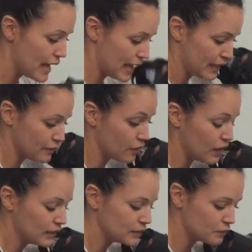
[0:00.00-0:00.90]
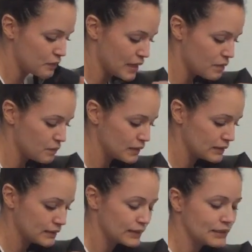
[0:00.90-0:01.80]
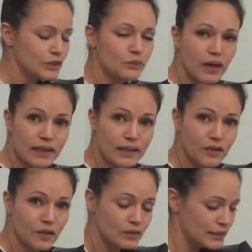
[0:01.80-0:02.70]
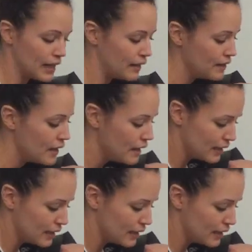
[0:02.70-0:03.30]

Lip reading: and you'll also be able to see swelling go down,